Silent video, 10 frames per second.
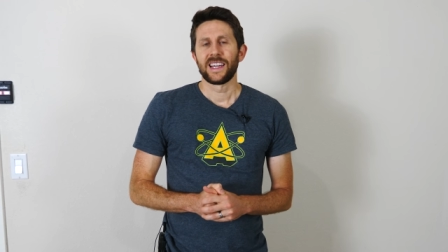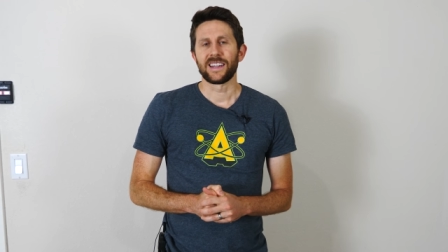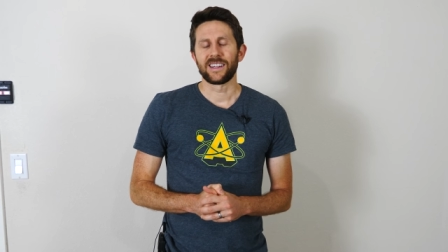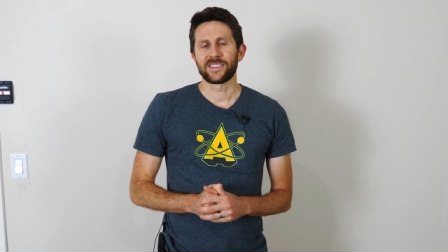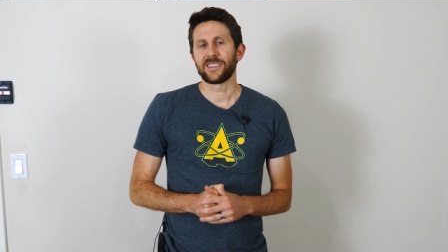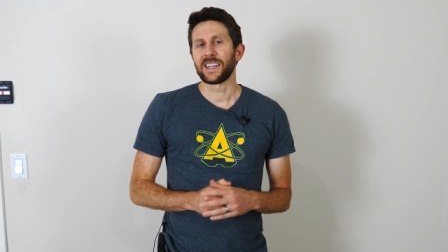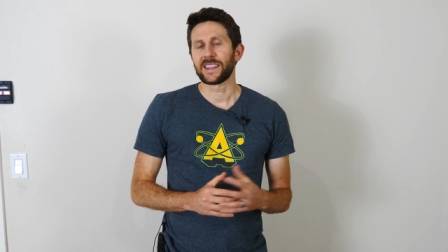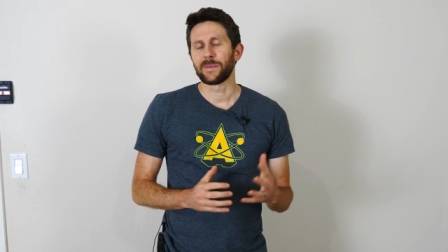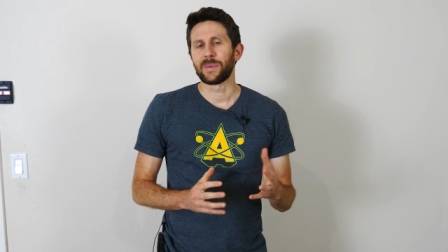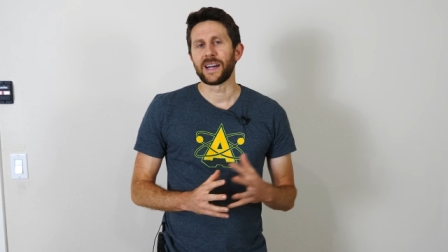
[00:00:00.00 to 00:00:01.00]
and also
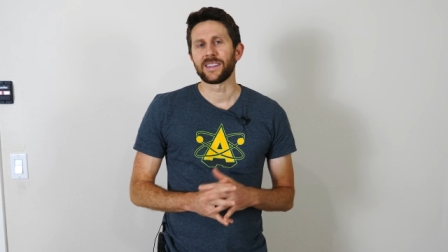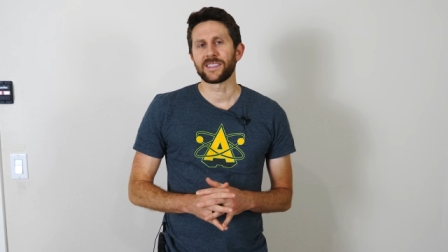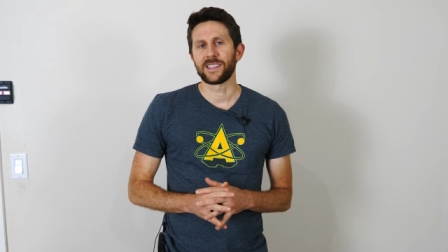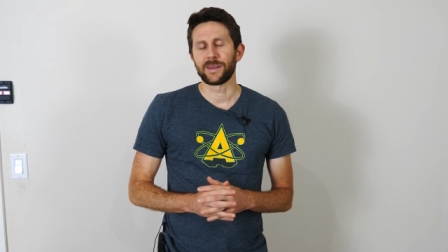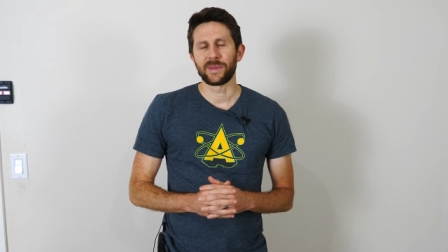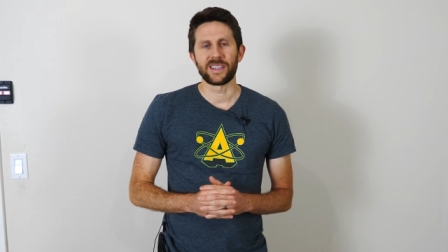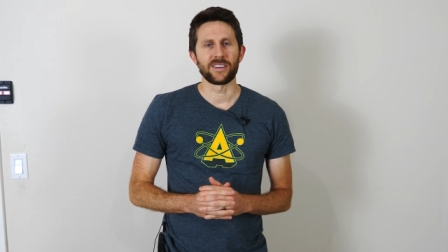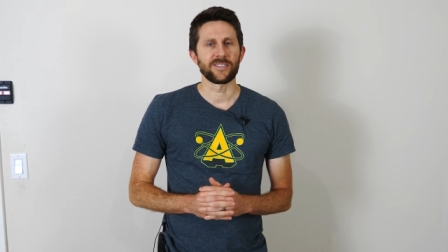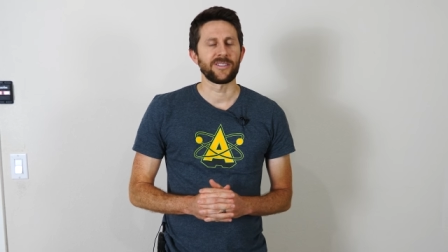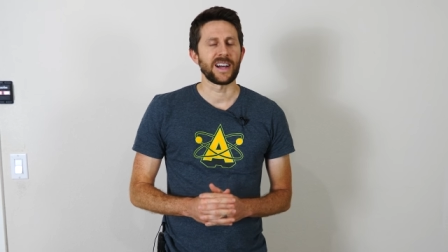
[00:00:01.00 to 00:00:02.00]
hit the bell so you can be
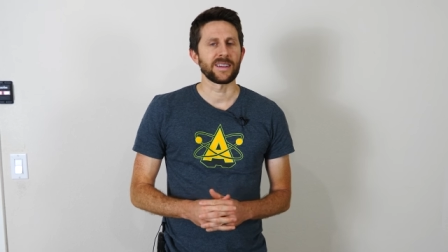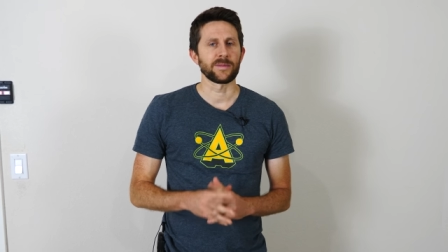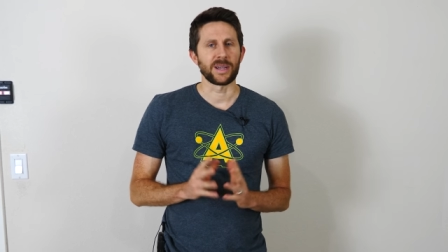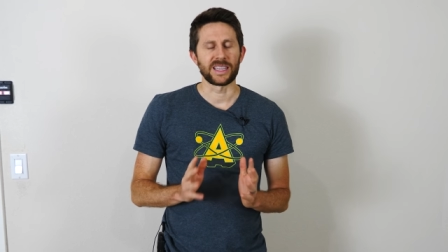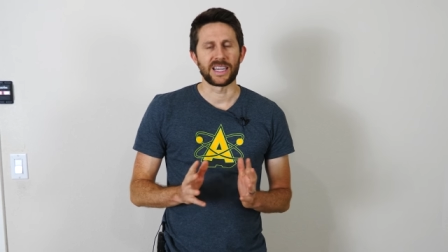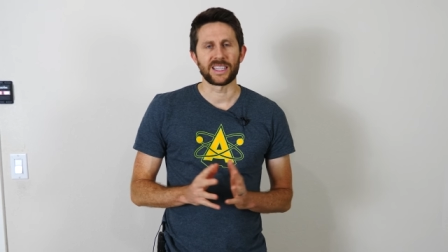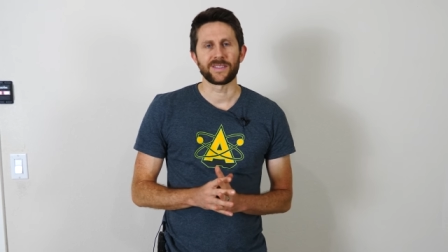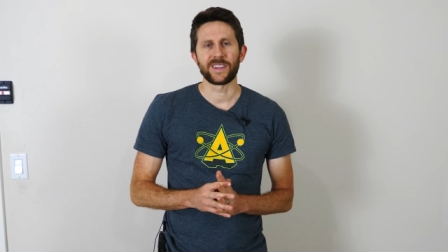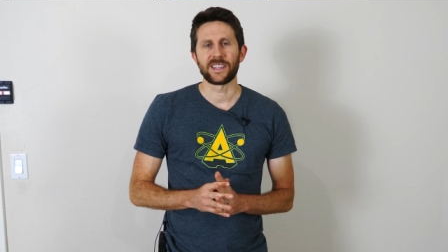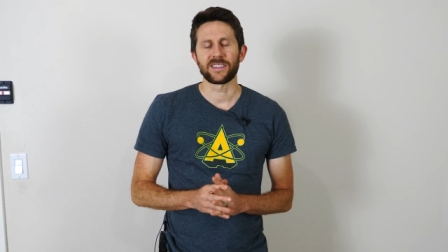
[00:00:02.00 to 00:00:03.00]
notified when my
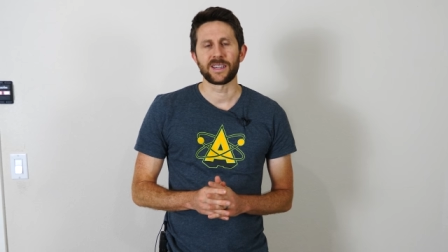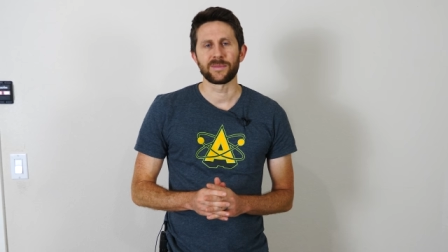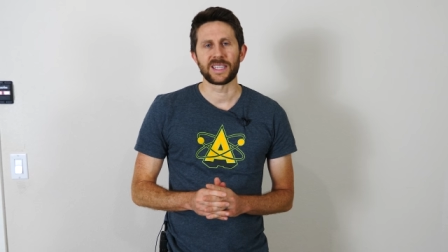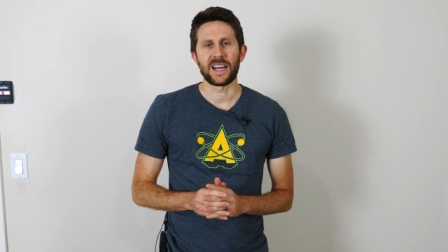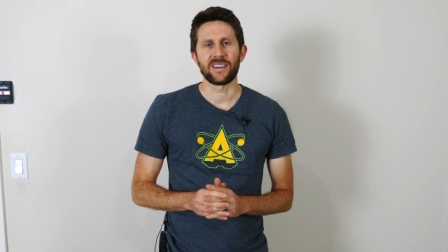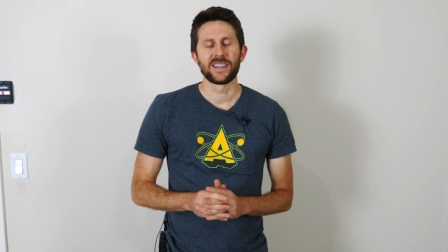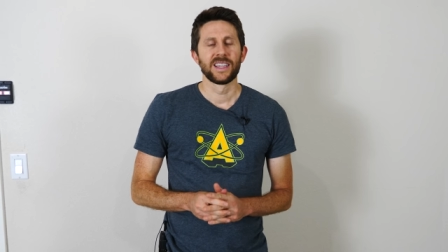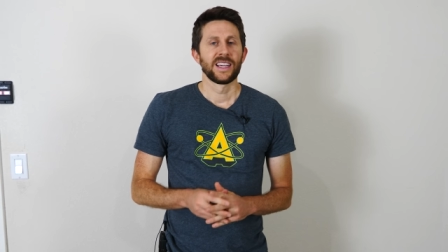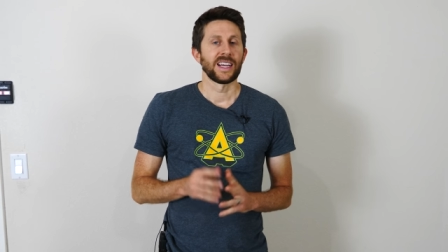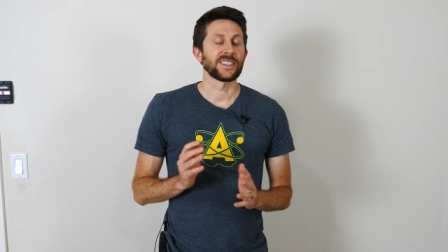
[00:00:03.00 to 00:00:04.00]
latest video comes out,
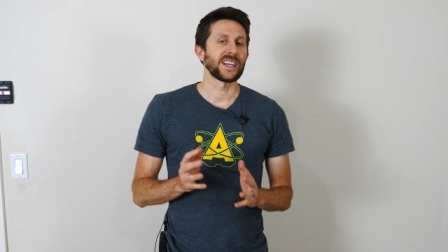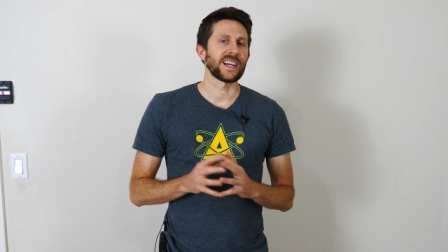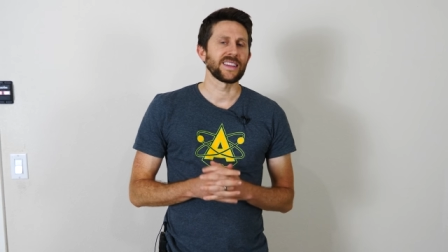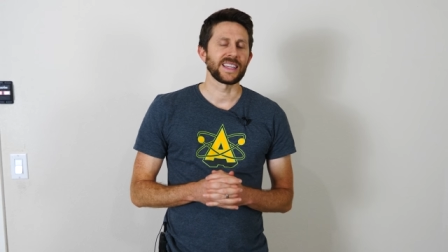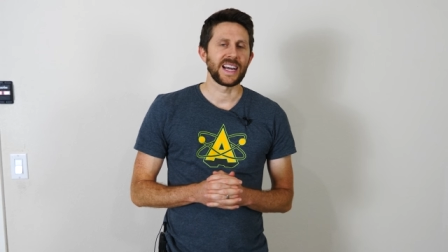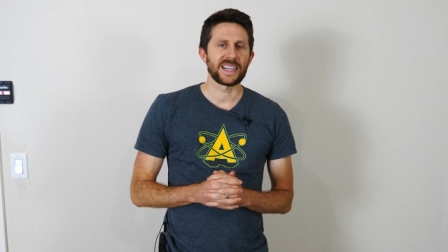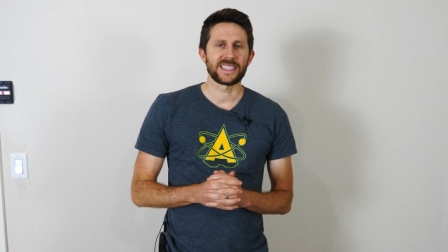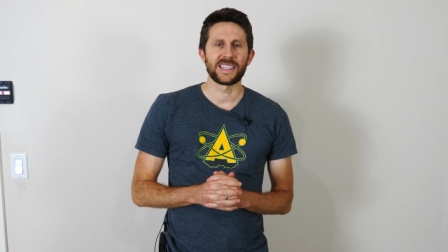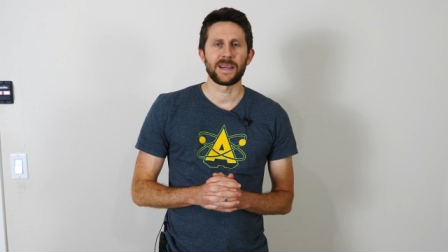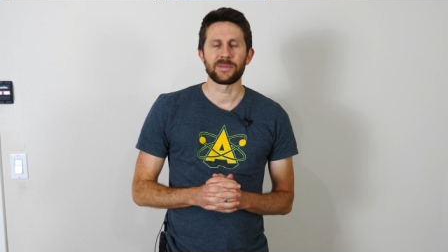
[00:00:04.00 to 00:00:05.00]
and check out
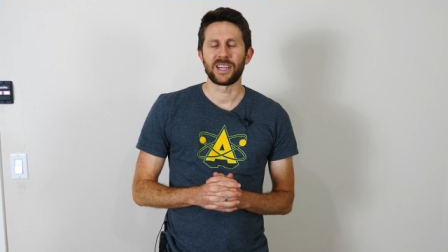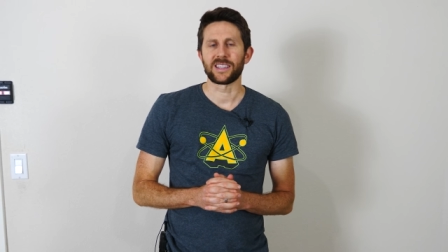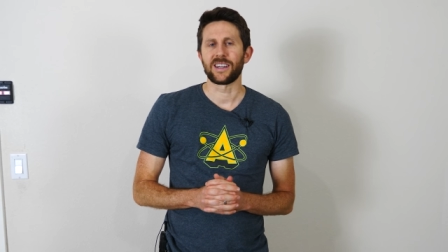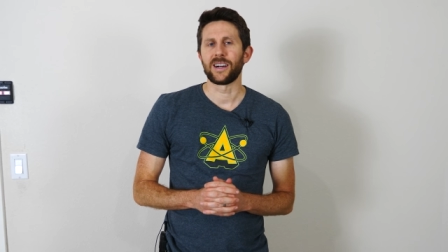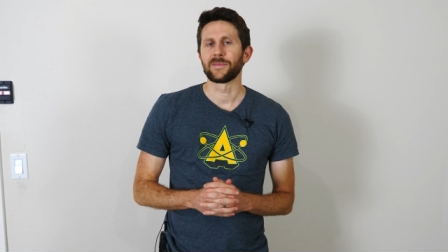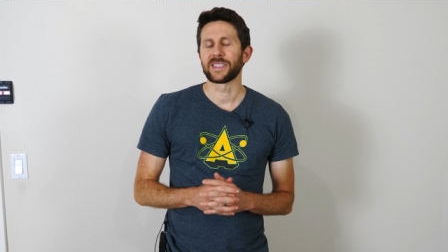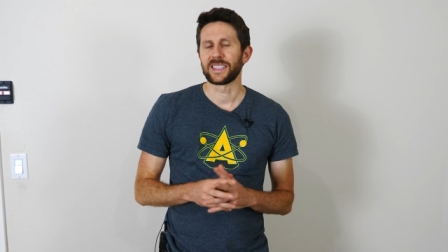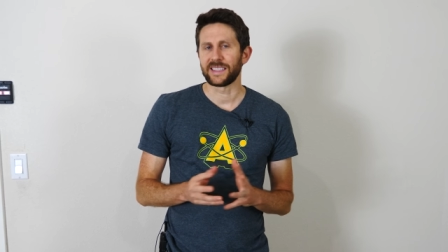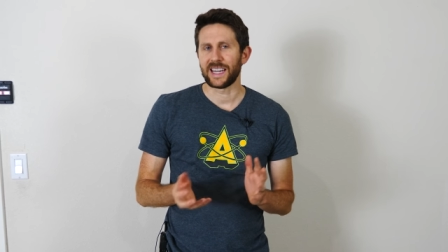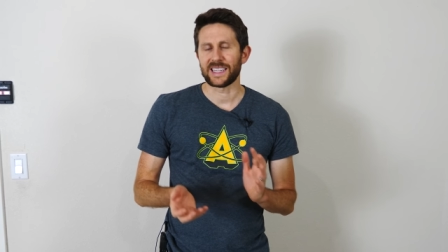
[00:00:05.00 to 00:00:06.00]
theactionlab.com to
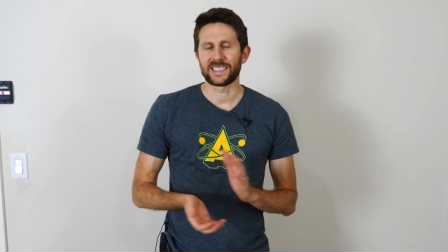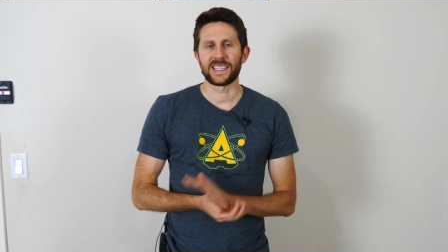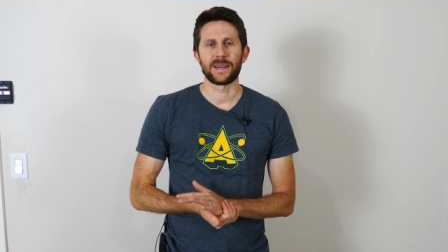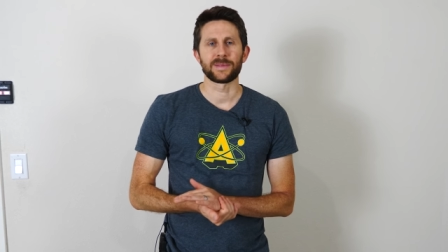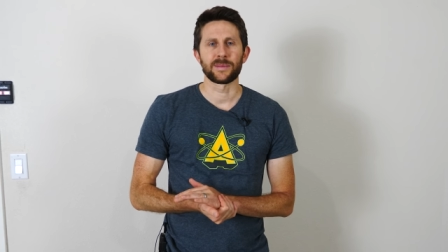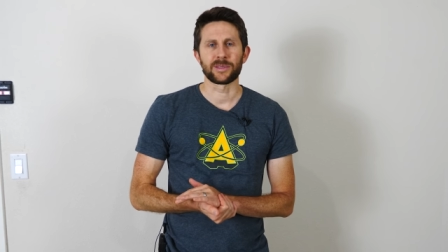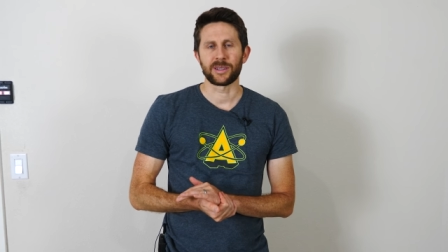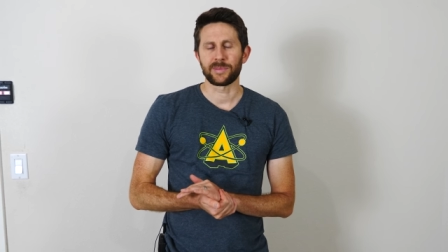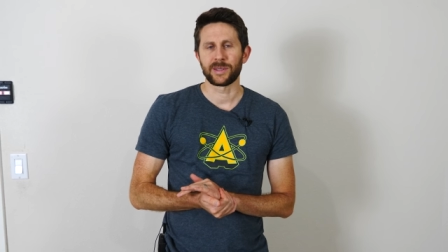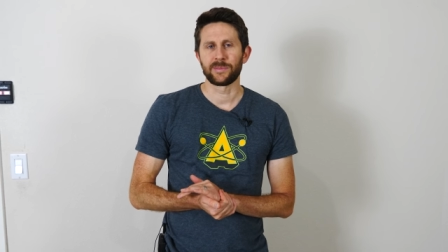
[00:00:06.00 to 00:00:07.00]
see The Action Lab
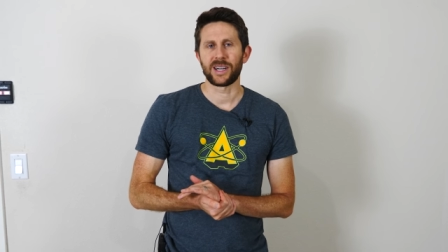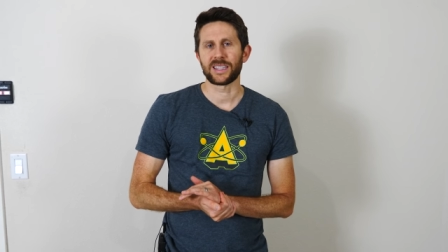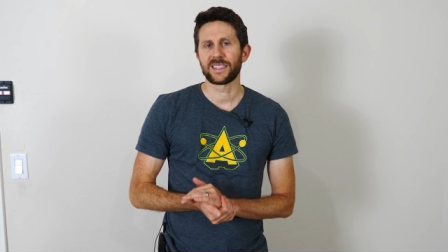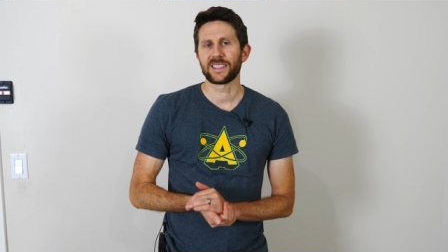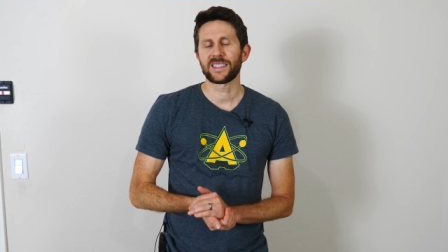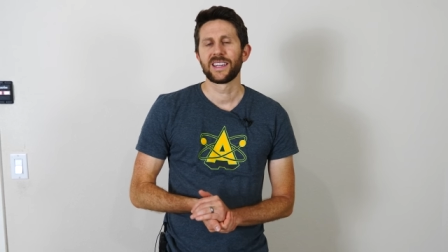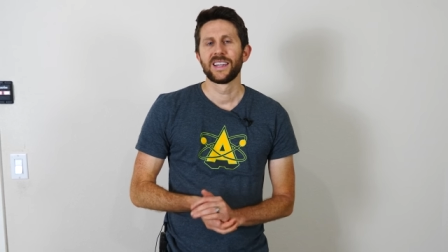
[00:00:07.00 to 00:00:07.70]
subscription boxes.